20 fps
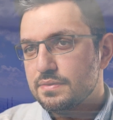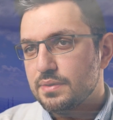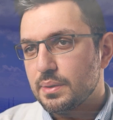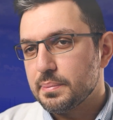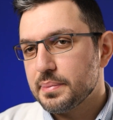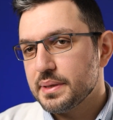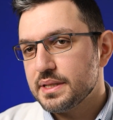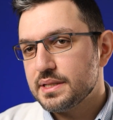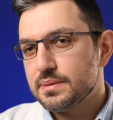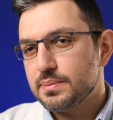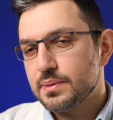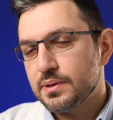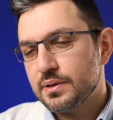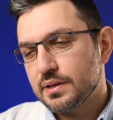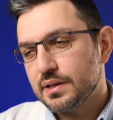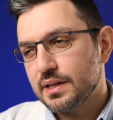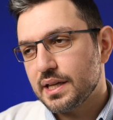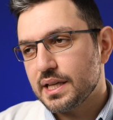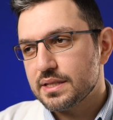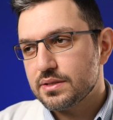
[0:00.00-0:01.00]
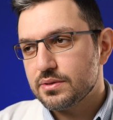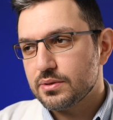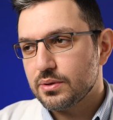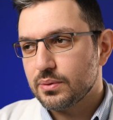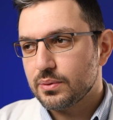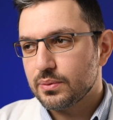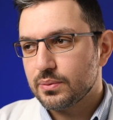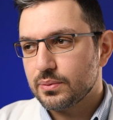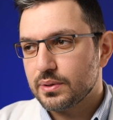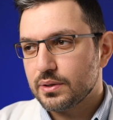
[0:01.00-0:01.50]
is from Pittsburgh, and so
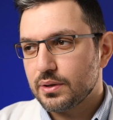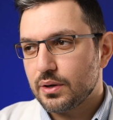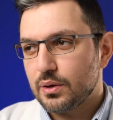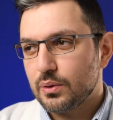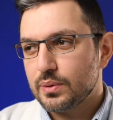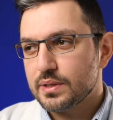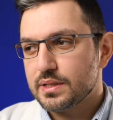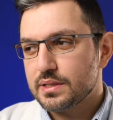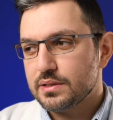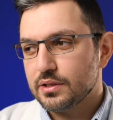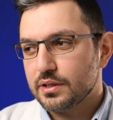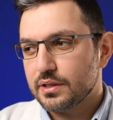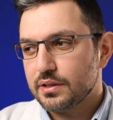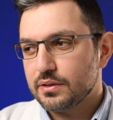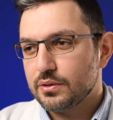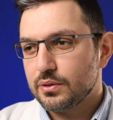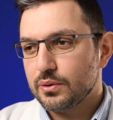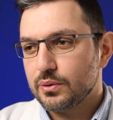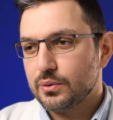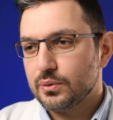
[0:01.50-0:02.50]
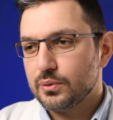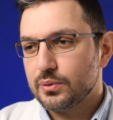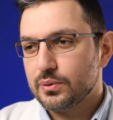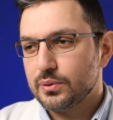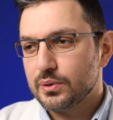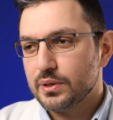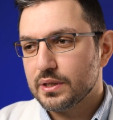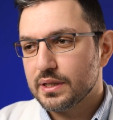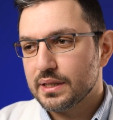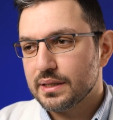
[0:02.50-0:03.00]
we always look
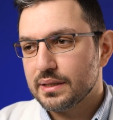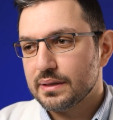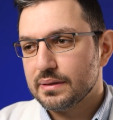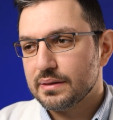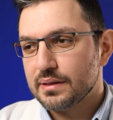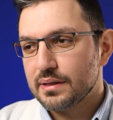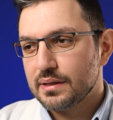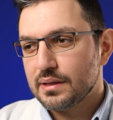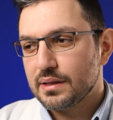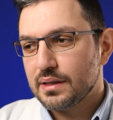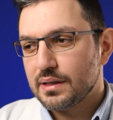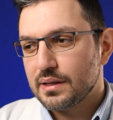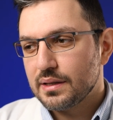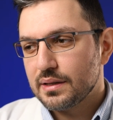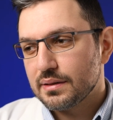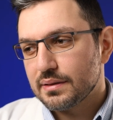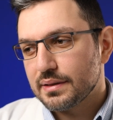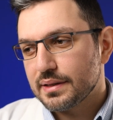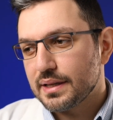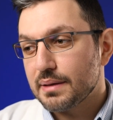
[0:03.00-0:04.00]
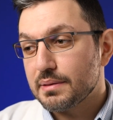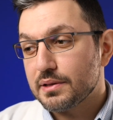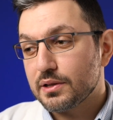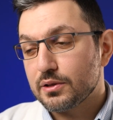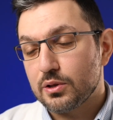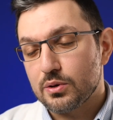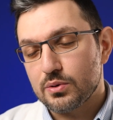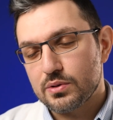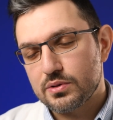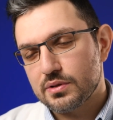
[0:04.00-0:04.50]
to get
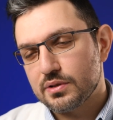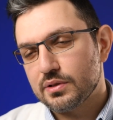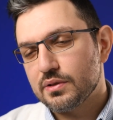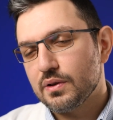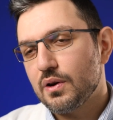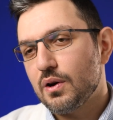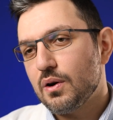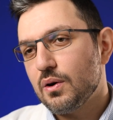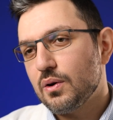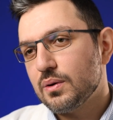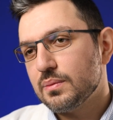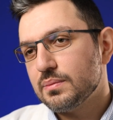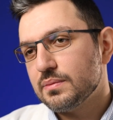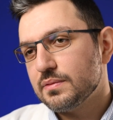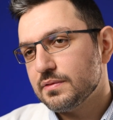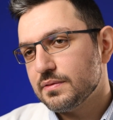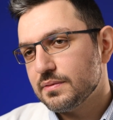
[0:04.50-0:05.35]
closer to home.